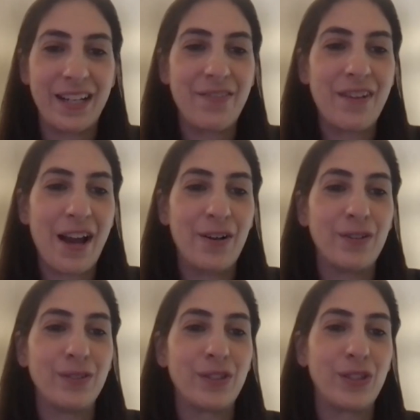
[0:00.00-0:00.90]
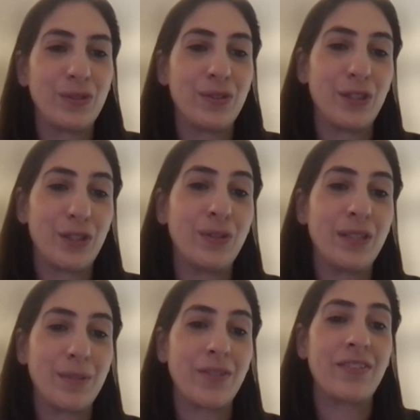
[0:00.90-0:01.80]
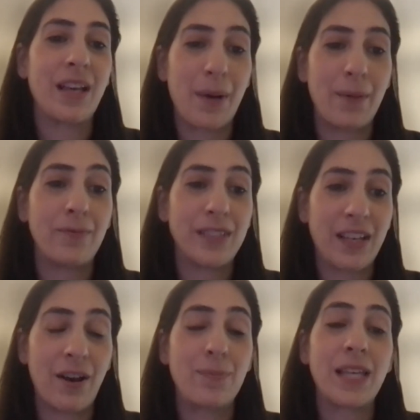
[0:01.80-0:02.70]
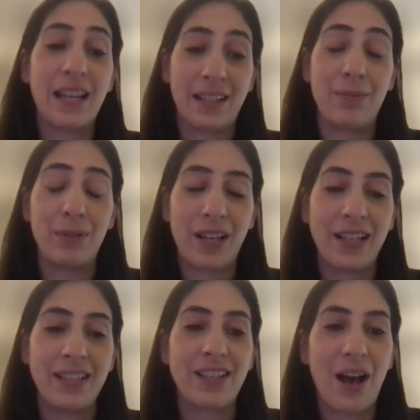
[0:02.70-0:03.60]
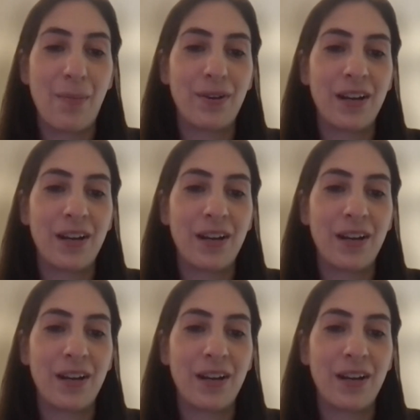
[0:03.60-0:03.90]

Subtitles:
of how the two teams of DevOps and compliance operate.